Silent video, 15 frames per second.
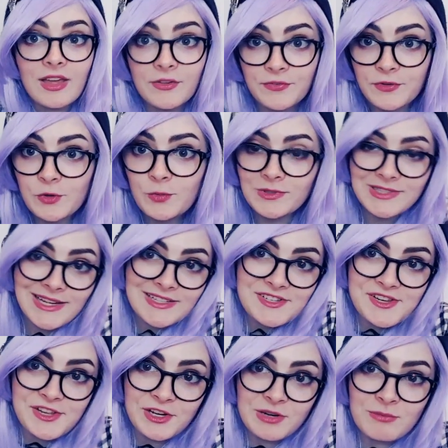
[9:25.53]
If you would like
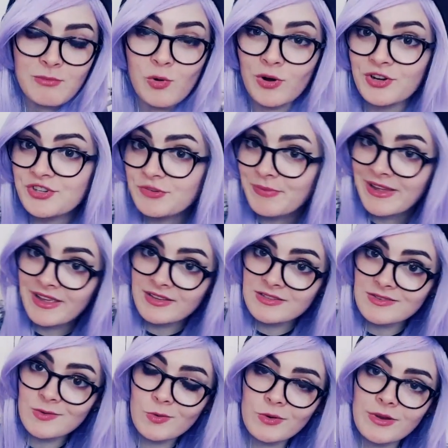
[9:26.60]
to hear more Japan
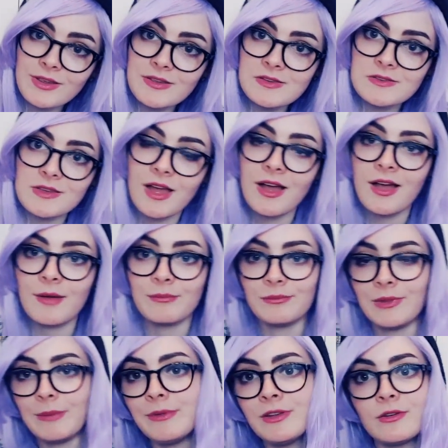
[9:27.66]
stories,
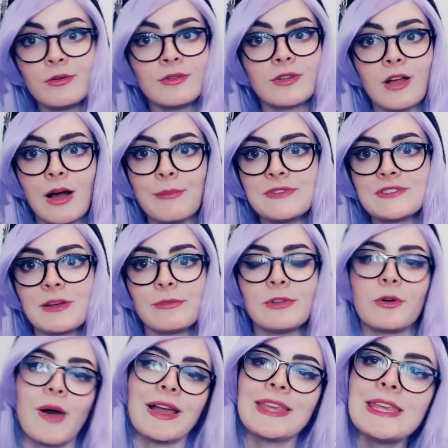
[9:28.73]
let me know in the comments down
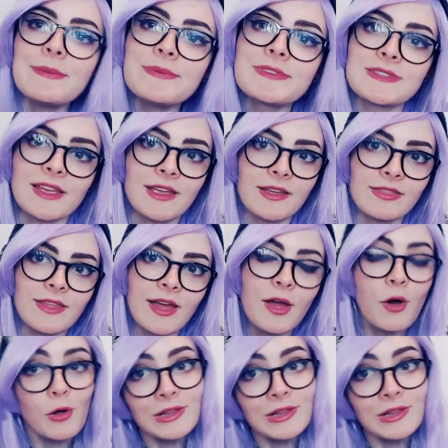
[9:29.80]
below. I keep saying that.